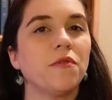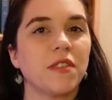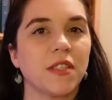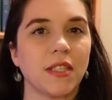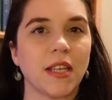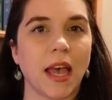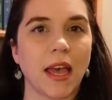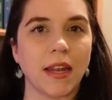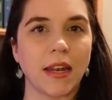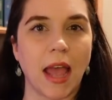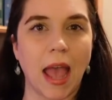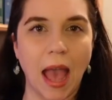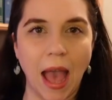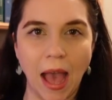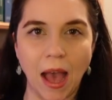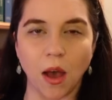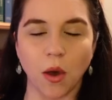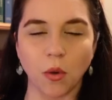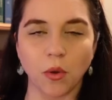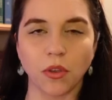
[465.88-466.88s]
set
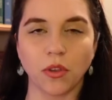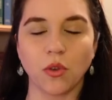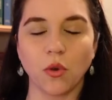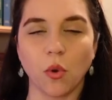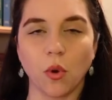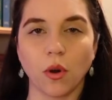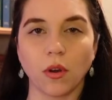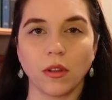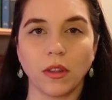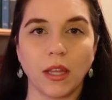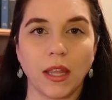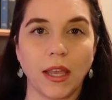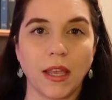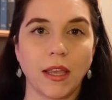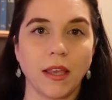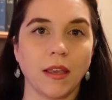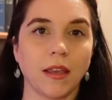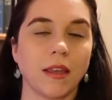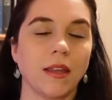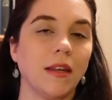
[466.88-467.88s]
how your
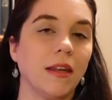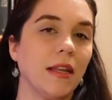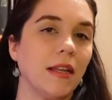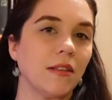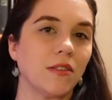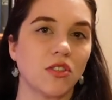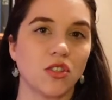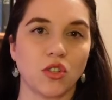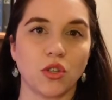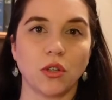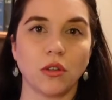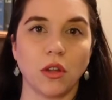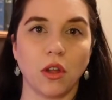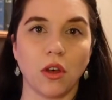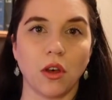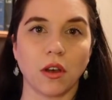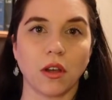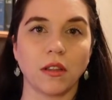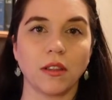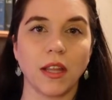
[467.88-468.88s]
link needs to
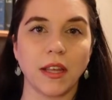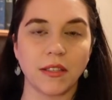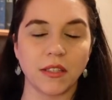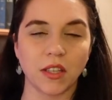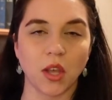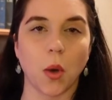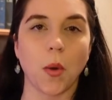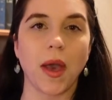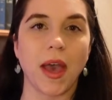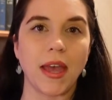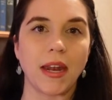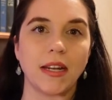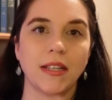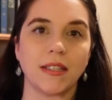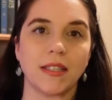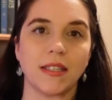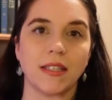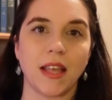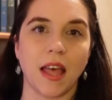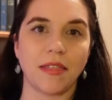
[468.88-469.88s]
look, let's go ahead
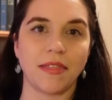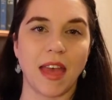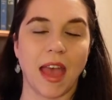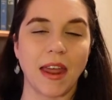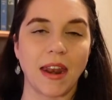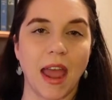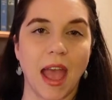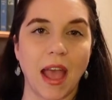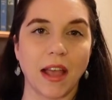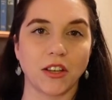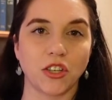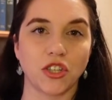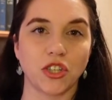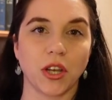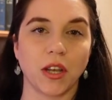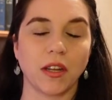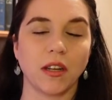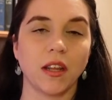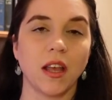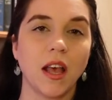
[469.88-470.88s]
and set that
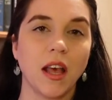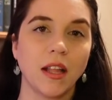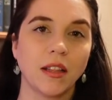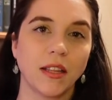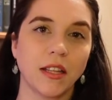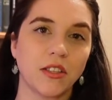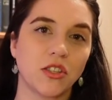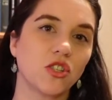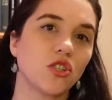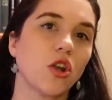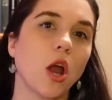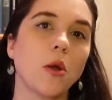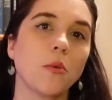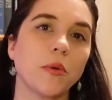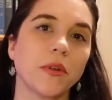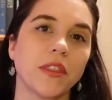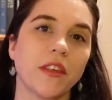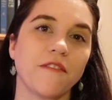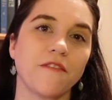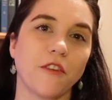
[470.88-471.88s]
action. Let's start
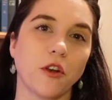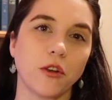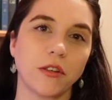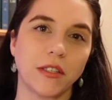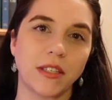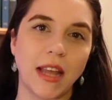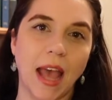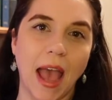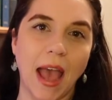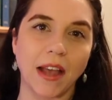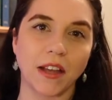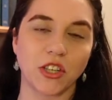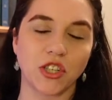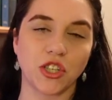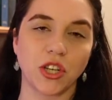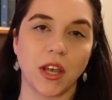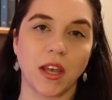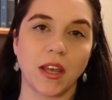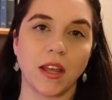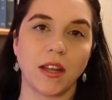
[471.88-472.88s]
with the first
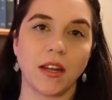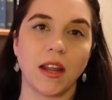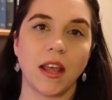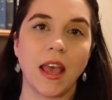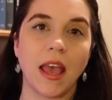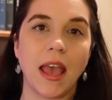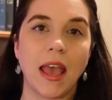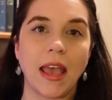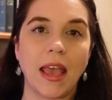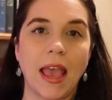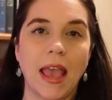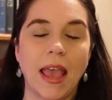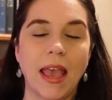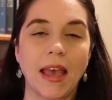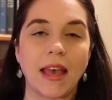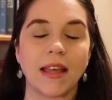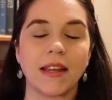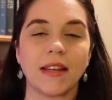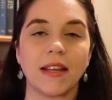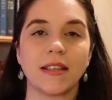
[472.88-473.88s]
action
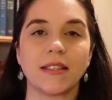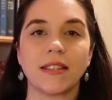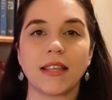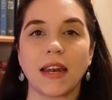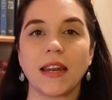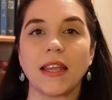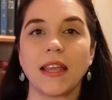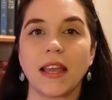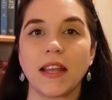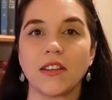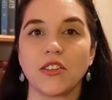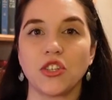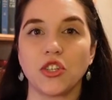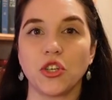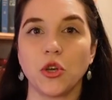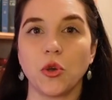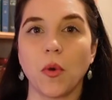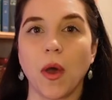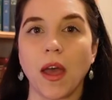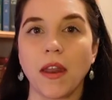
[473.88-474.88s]
and setting it
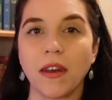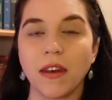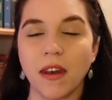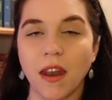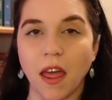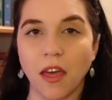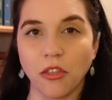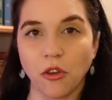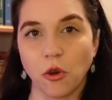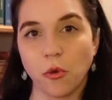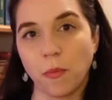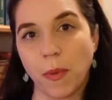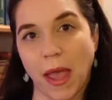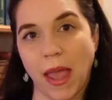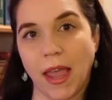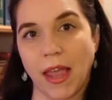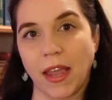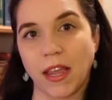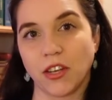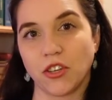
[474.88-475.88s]
to another
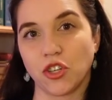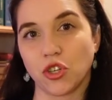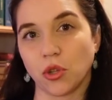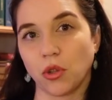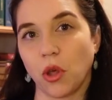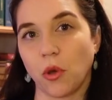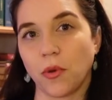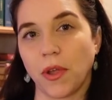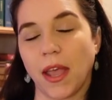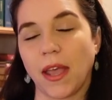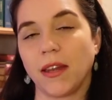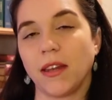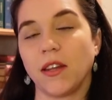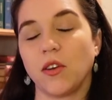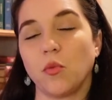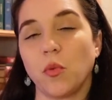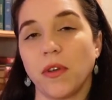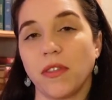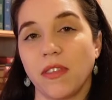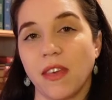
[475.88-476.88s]
page
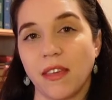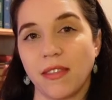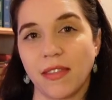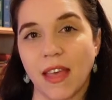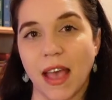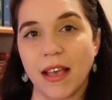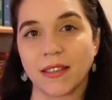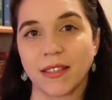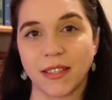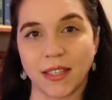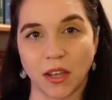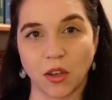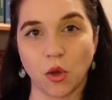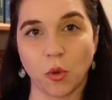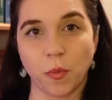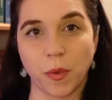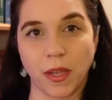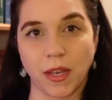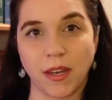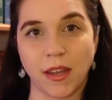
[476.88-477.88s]
located within that
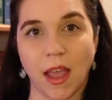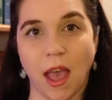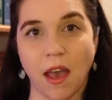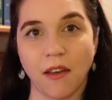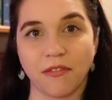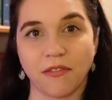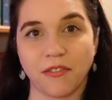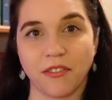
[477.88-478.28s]
single PDF.